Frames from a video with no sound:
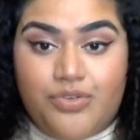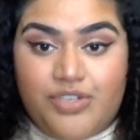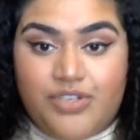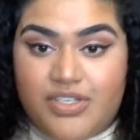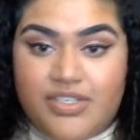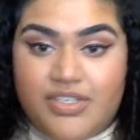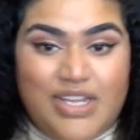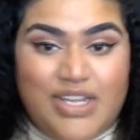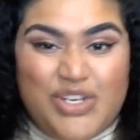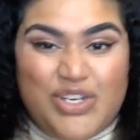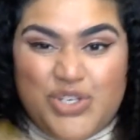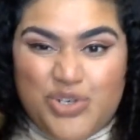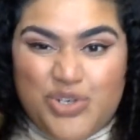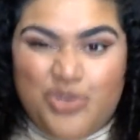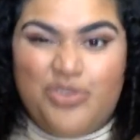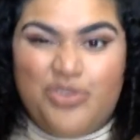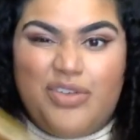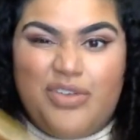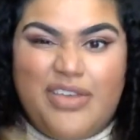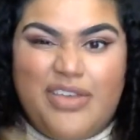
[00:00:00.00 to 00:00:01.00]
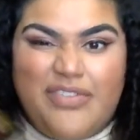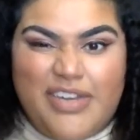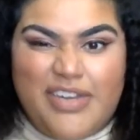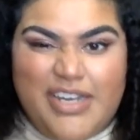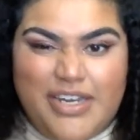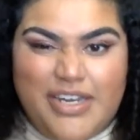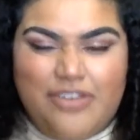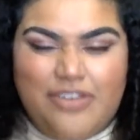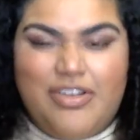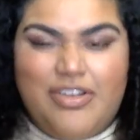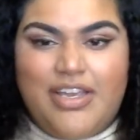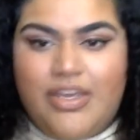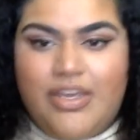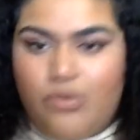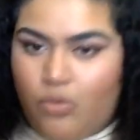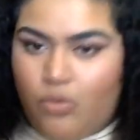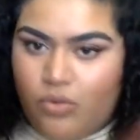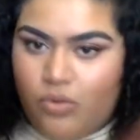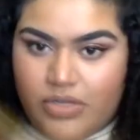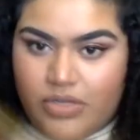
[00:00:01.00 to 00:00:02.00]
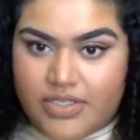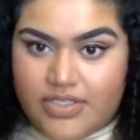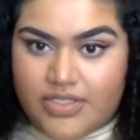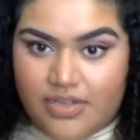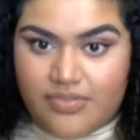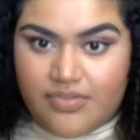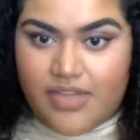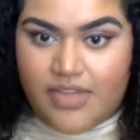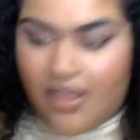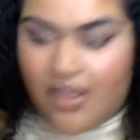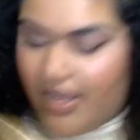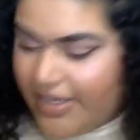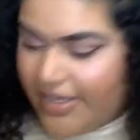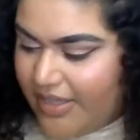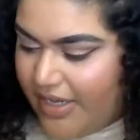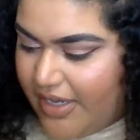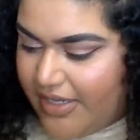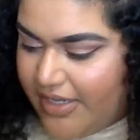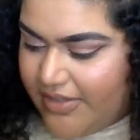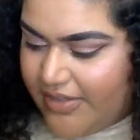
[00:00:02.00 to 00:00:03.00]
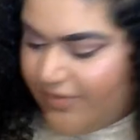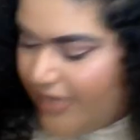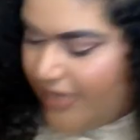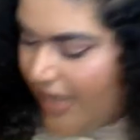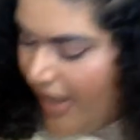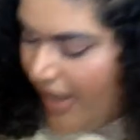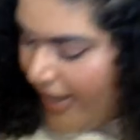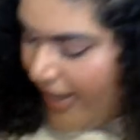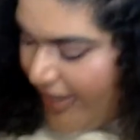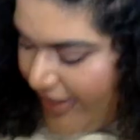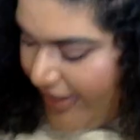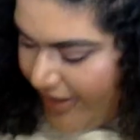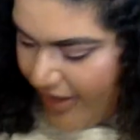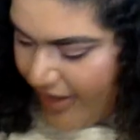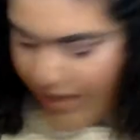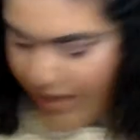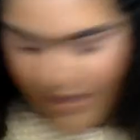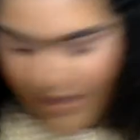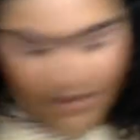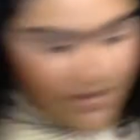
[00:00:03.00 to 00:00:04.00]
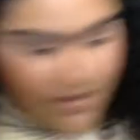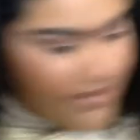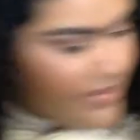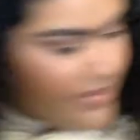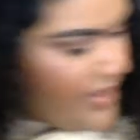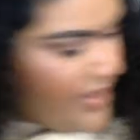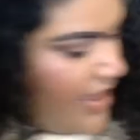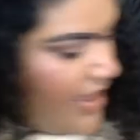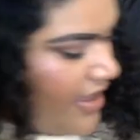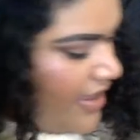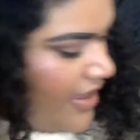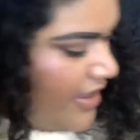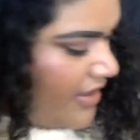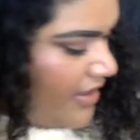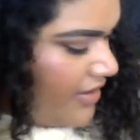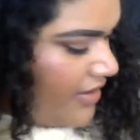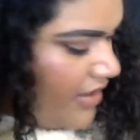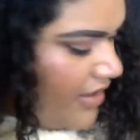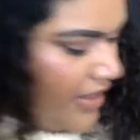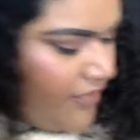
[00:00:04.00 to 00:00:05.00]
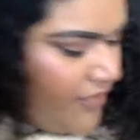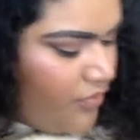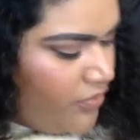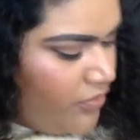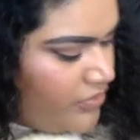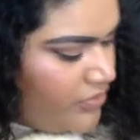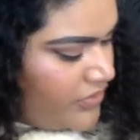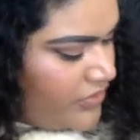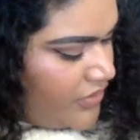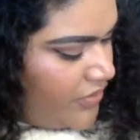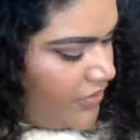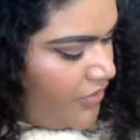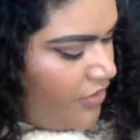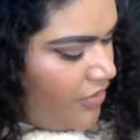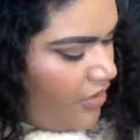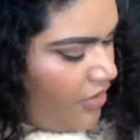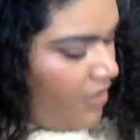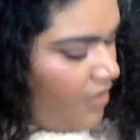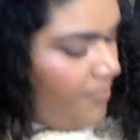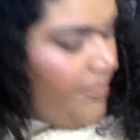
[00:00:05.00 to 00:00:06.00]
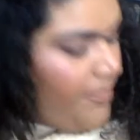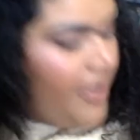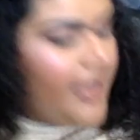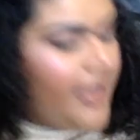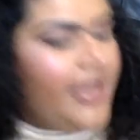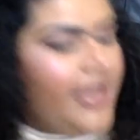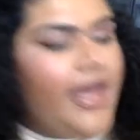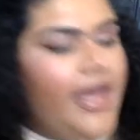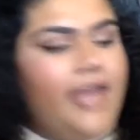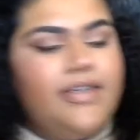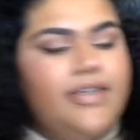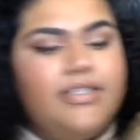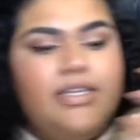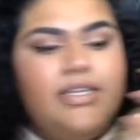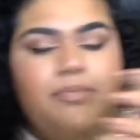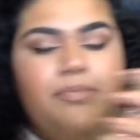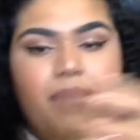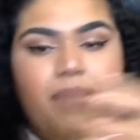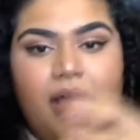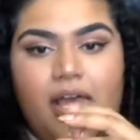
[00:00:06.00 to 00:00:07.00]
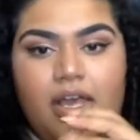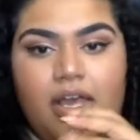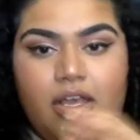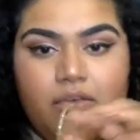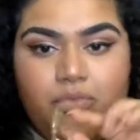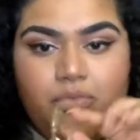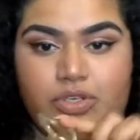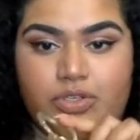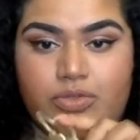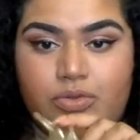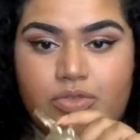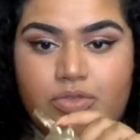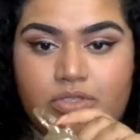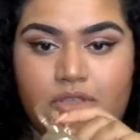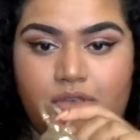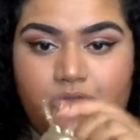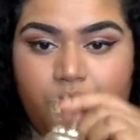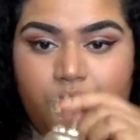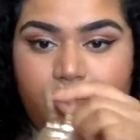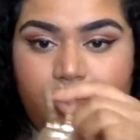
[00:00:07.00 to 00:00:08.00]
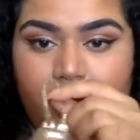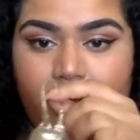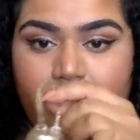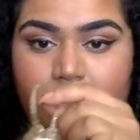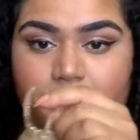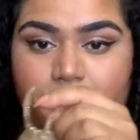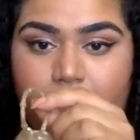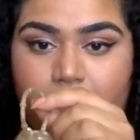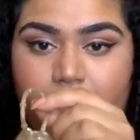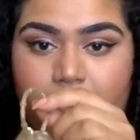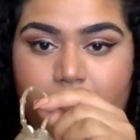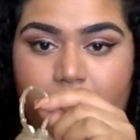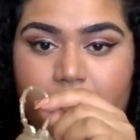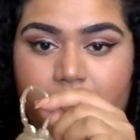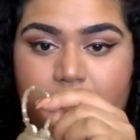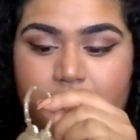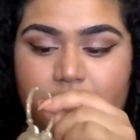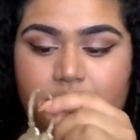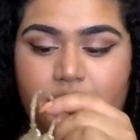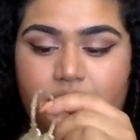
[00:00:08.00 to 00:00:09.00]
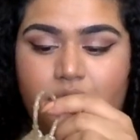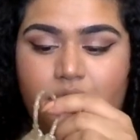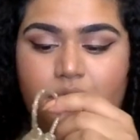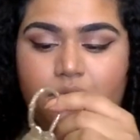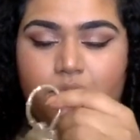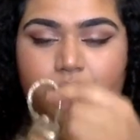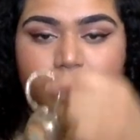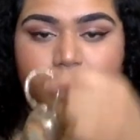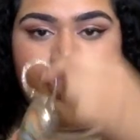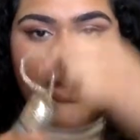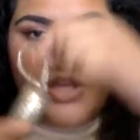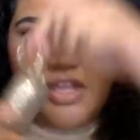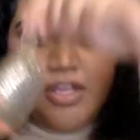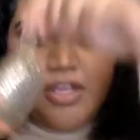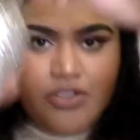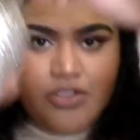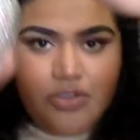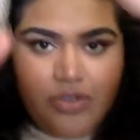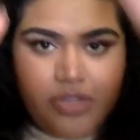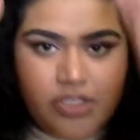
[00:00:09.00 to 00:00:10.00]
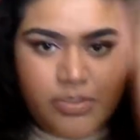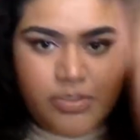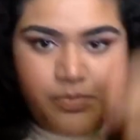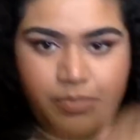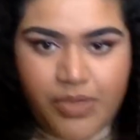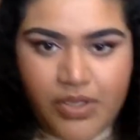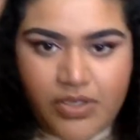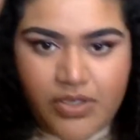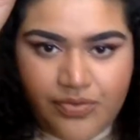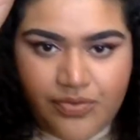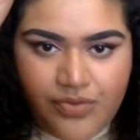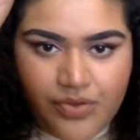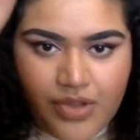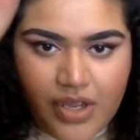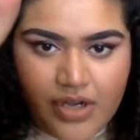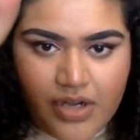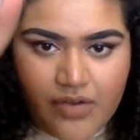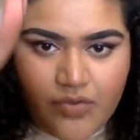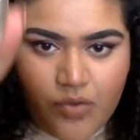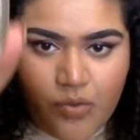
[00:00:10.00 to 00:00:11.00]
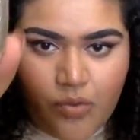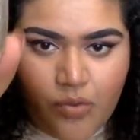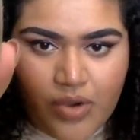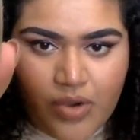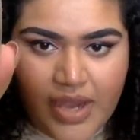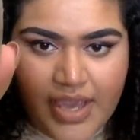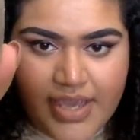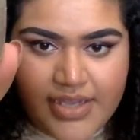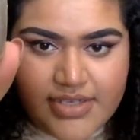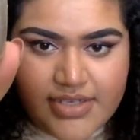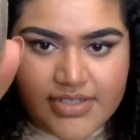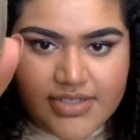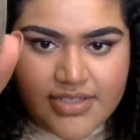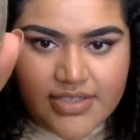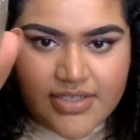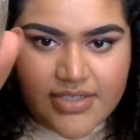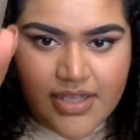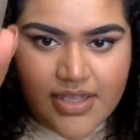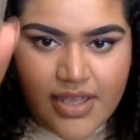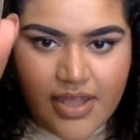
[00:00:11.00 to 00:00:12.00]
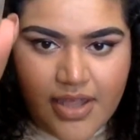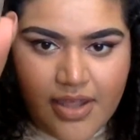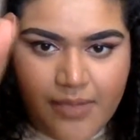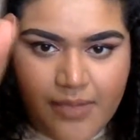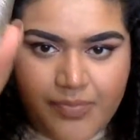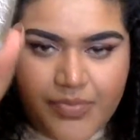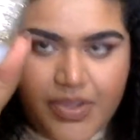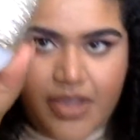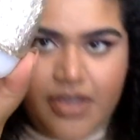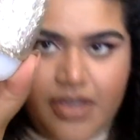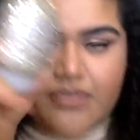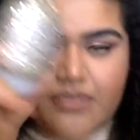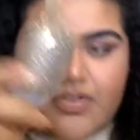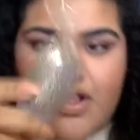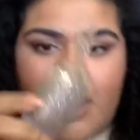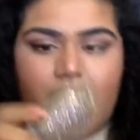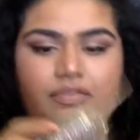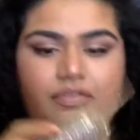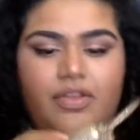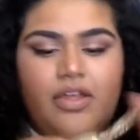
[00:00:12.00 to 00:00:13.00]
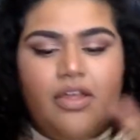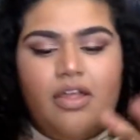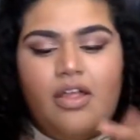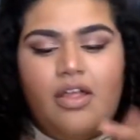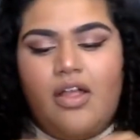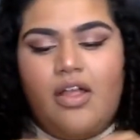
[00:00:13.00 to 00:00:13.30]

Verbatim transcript: just like sugary, vanillary, all the stuff that I kind of like. Then I have also got my anti-bac, which is also from Bath and Body Works in New York. It's got this beautiful kind of ornate um, kind of cover,